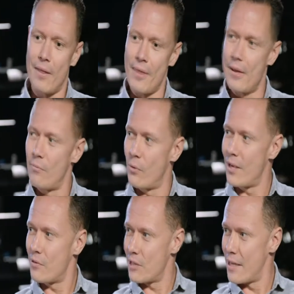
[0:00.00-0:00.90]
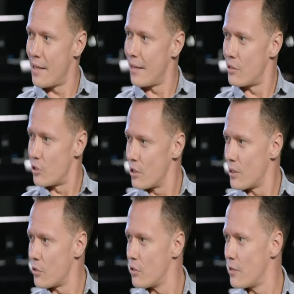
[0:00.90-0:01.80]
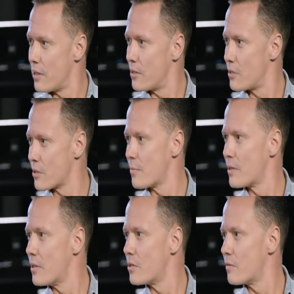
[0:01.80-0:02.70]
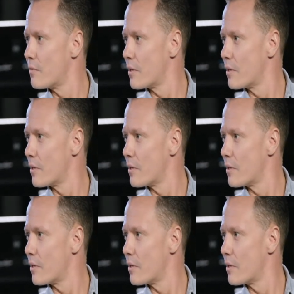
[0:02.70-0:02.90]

and then we have to take that and try and turn that into something that is the